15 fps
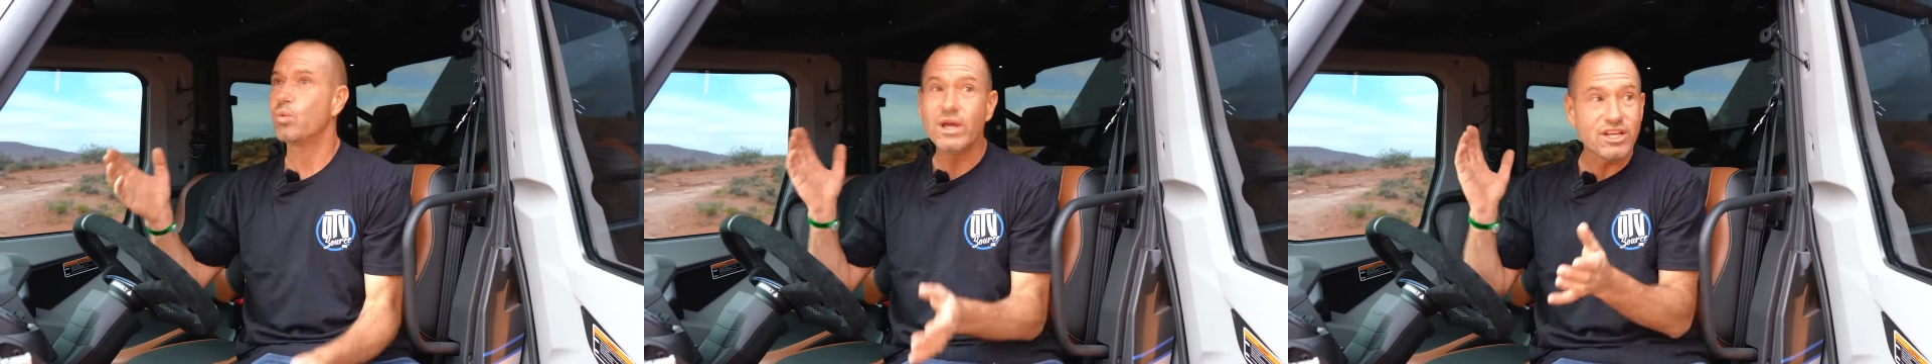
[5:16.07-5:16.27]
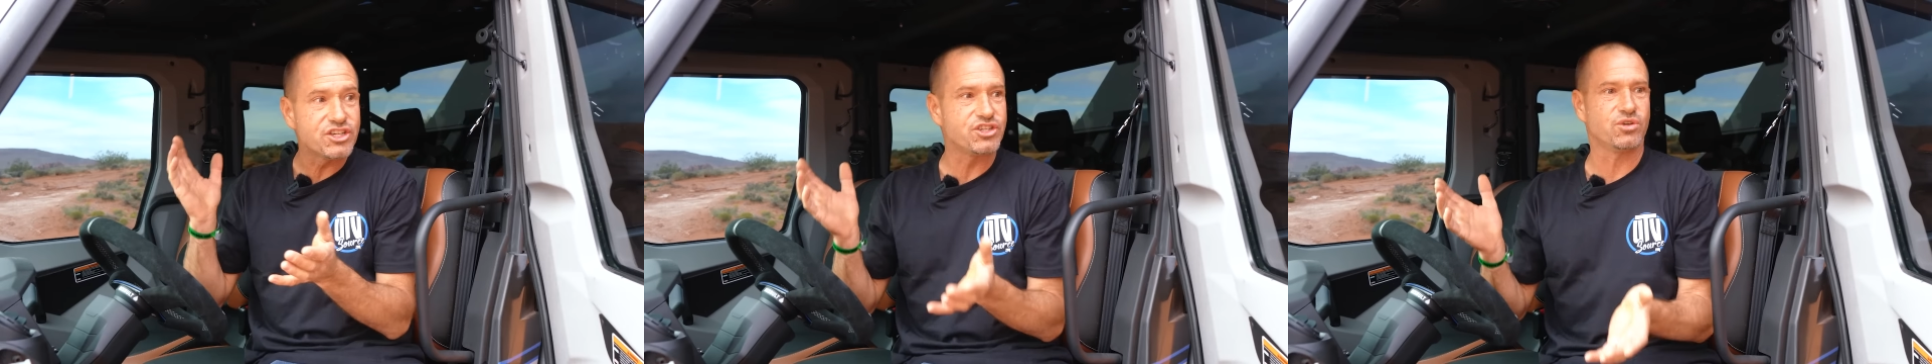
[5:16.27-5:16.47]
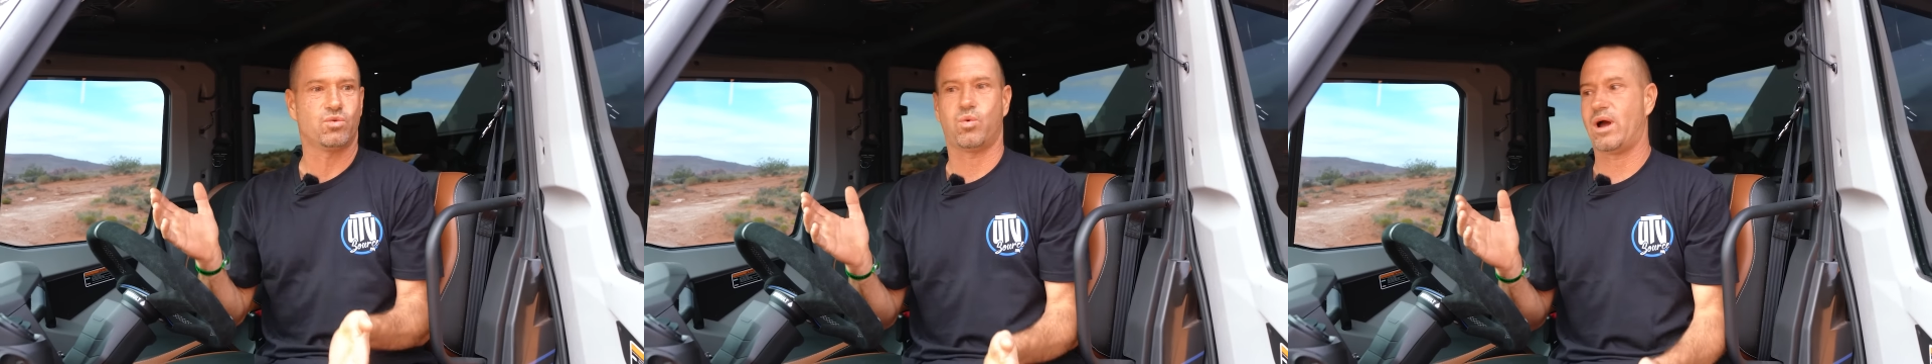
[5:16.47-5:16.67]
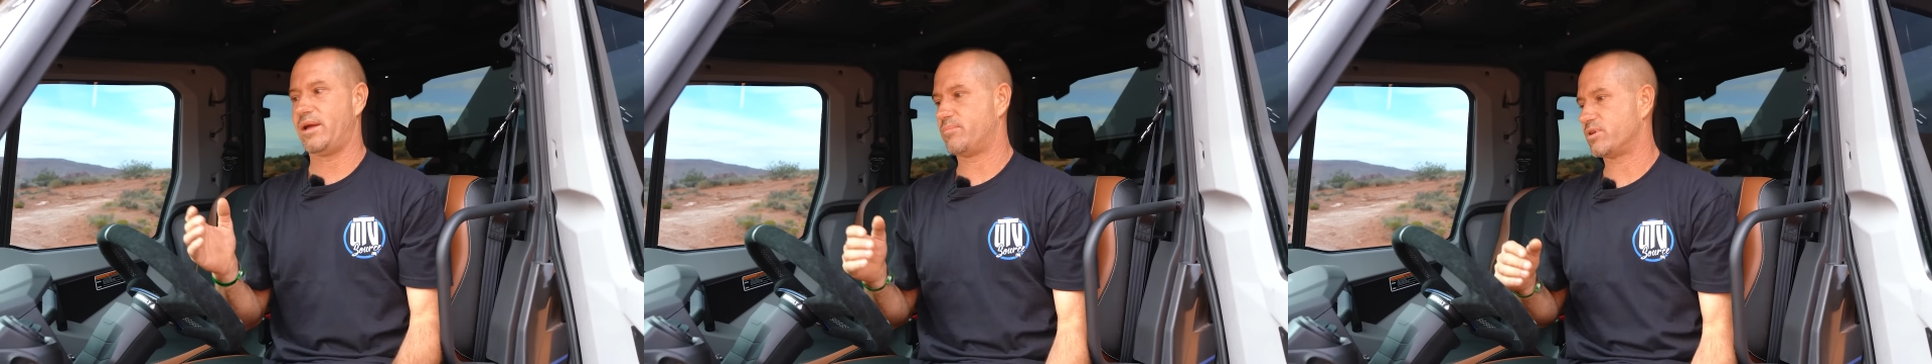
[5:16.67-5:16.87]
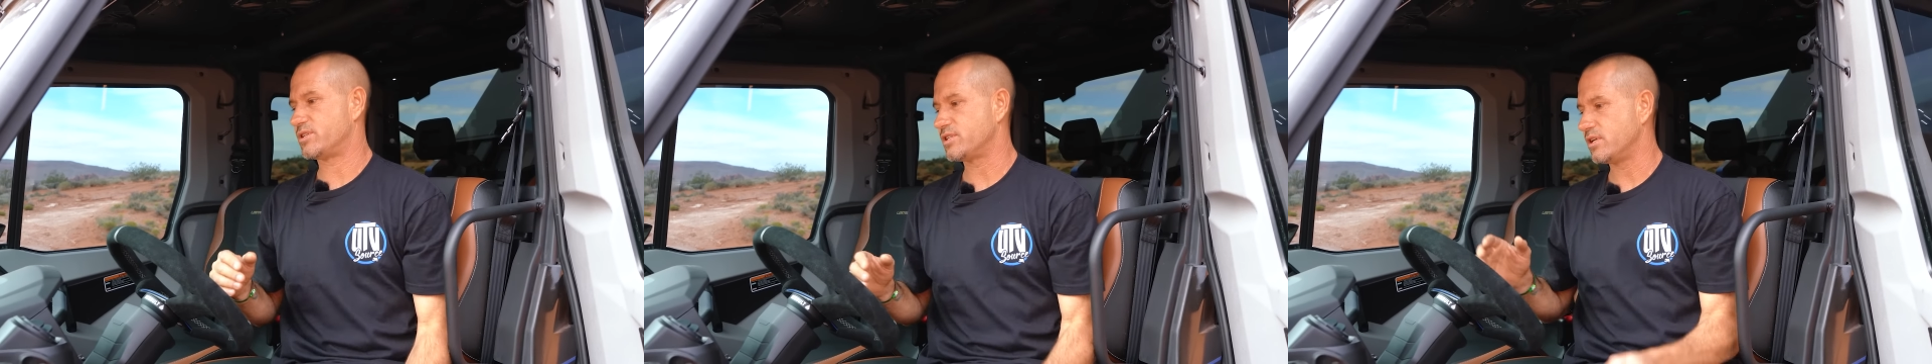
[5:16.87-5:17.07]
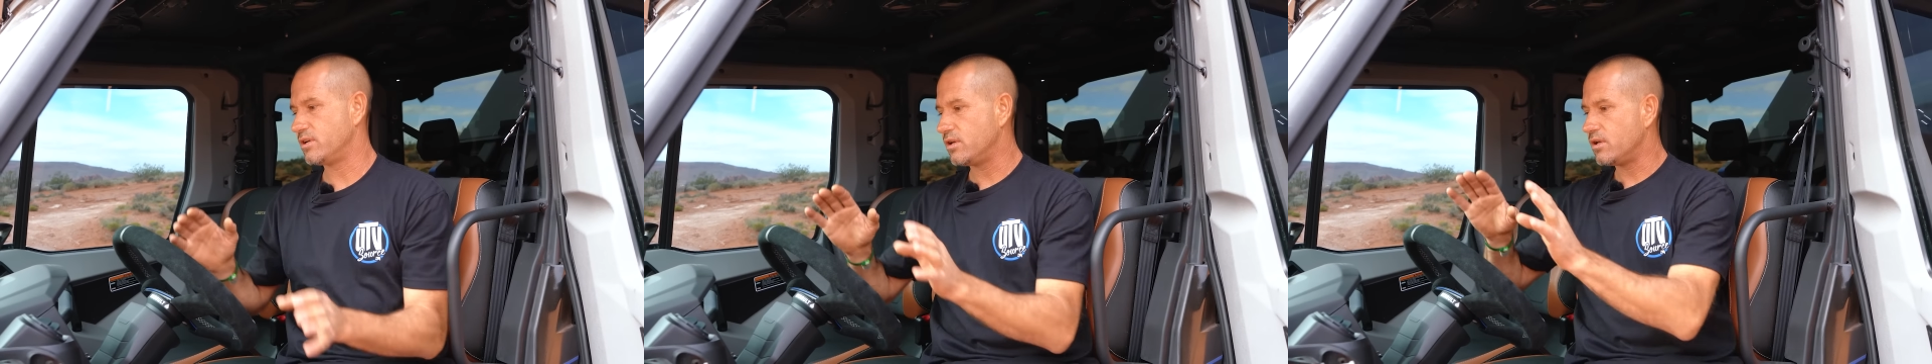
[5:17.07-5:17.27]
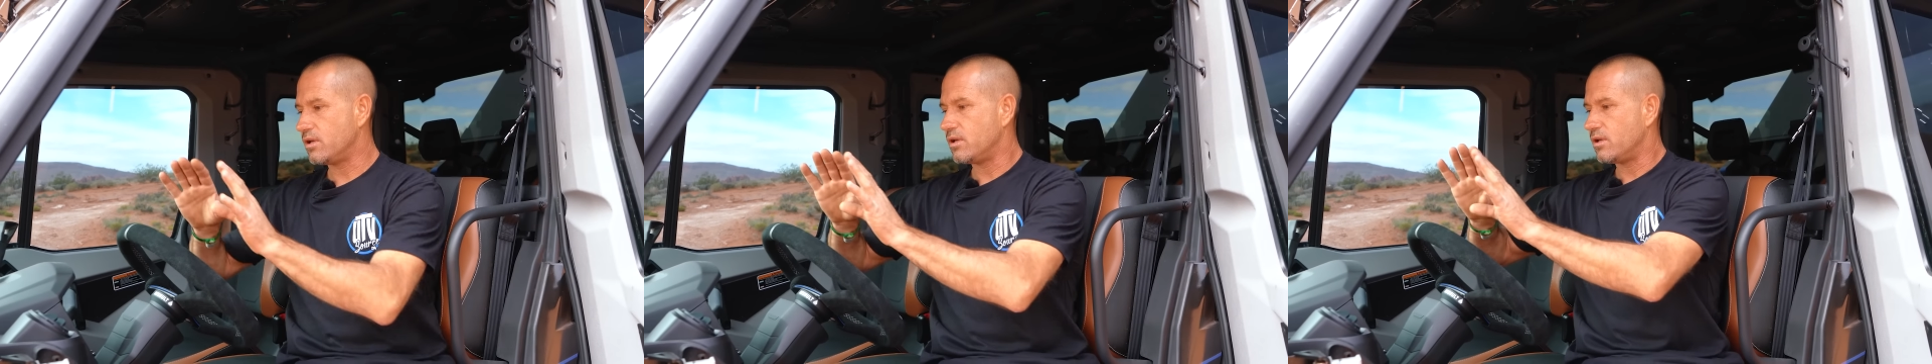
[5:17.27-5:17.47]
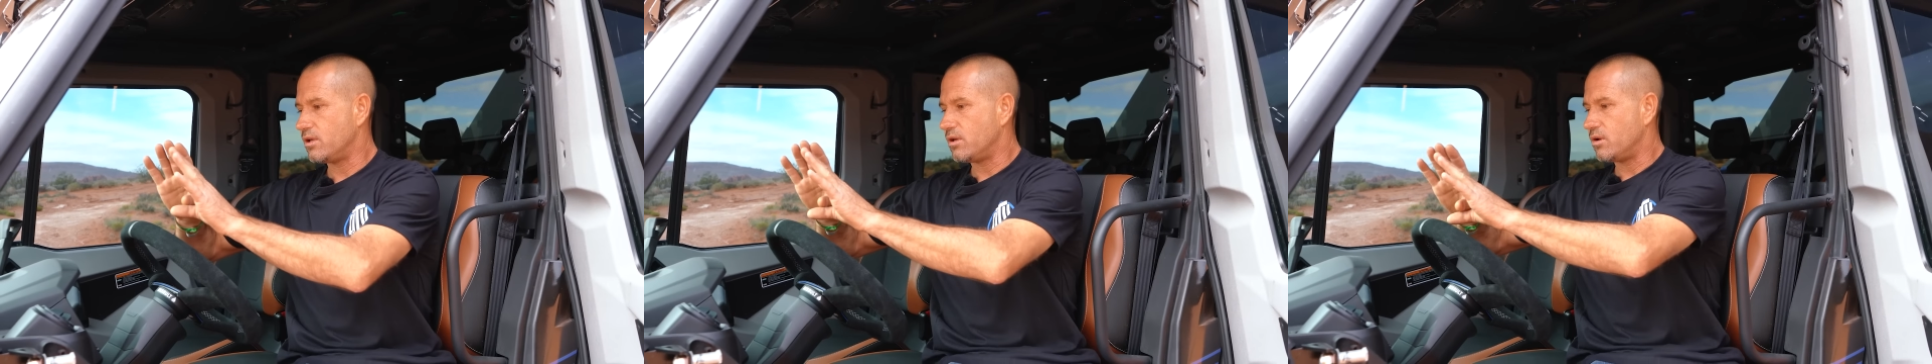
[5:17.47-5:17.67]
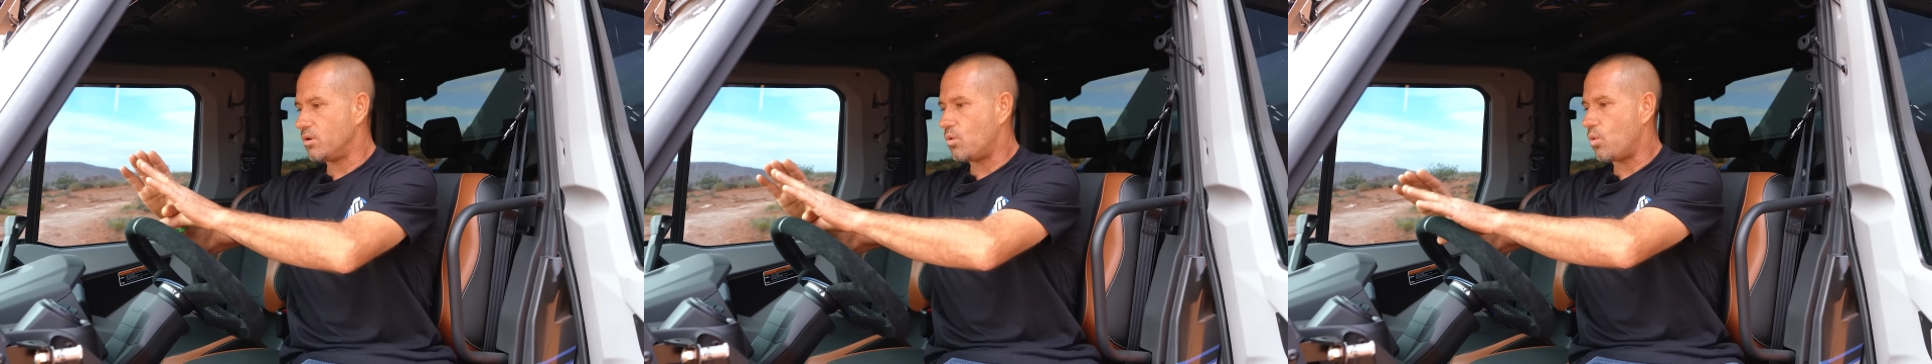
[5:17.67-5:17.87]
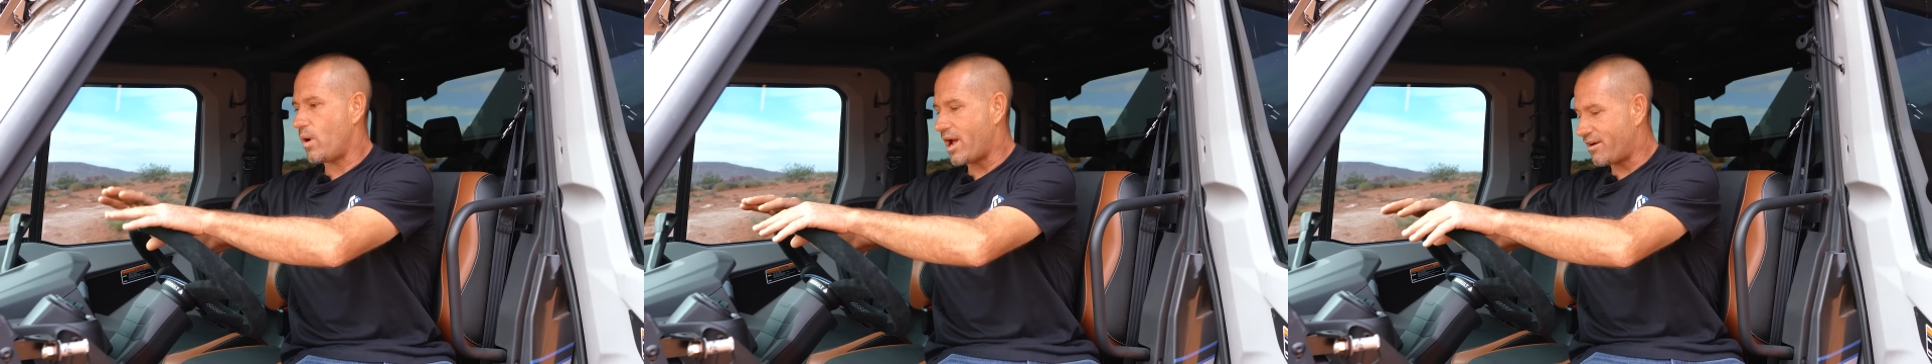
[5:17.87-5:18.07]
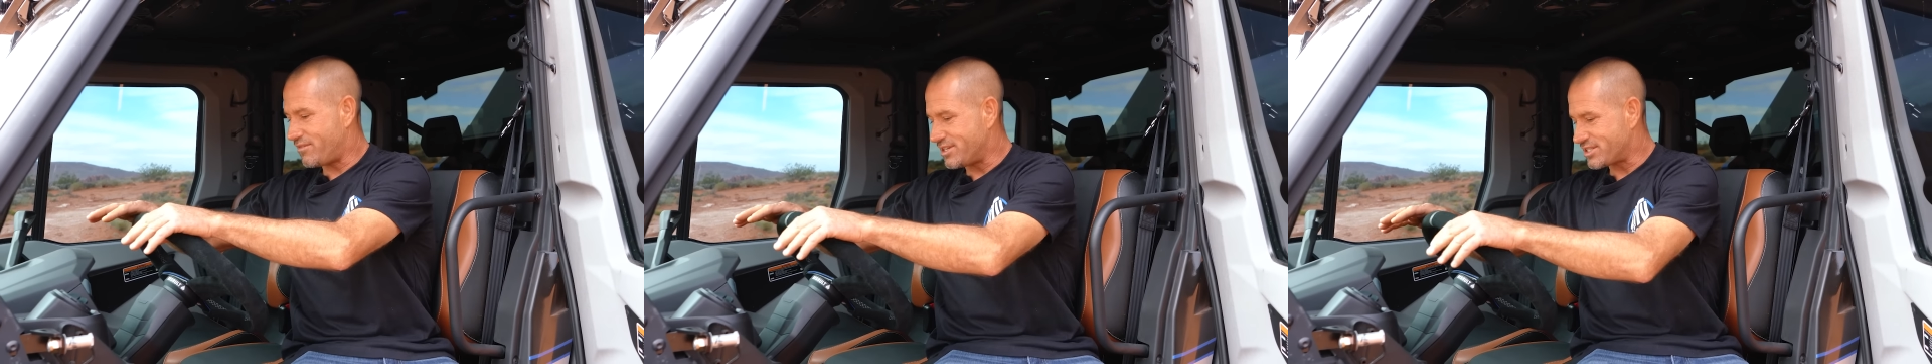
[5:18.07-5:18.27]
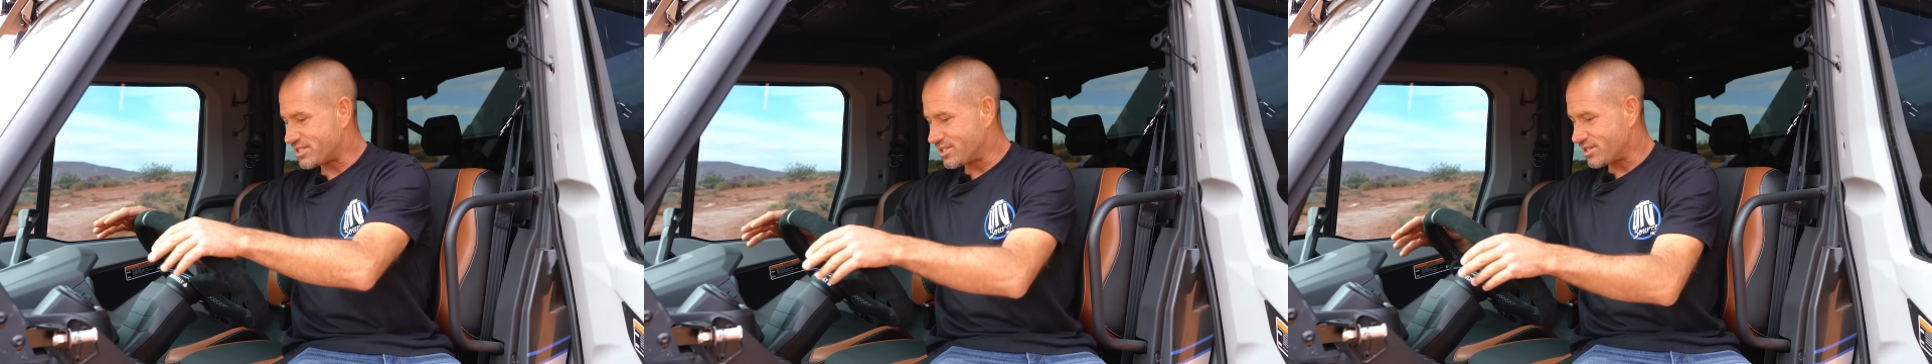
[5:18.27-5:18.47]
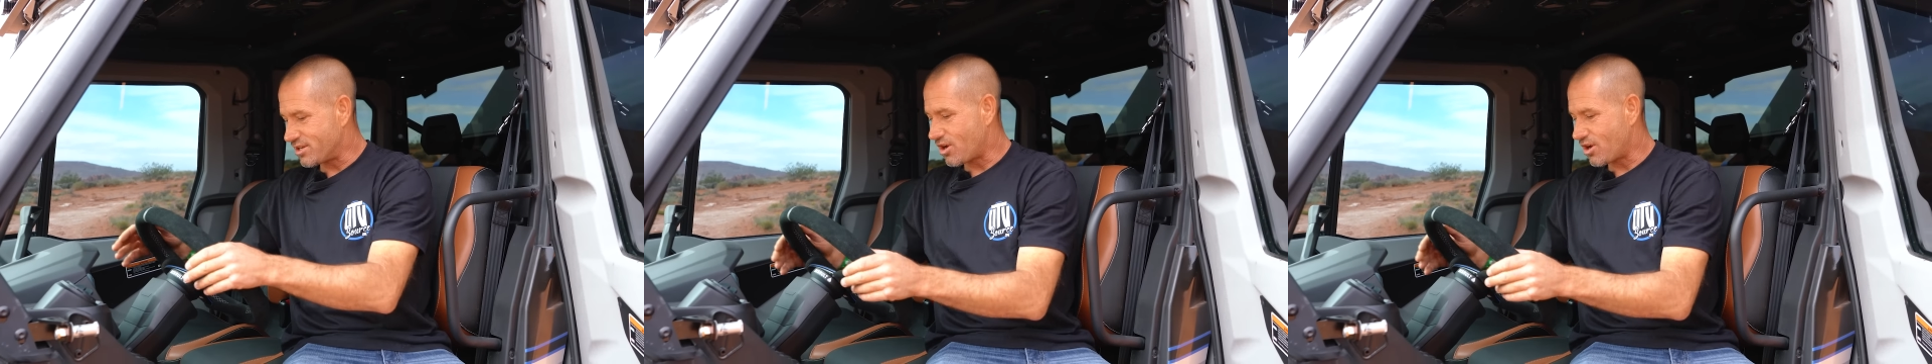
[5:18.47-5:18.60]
windshield wipers, We have this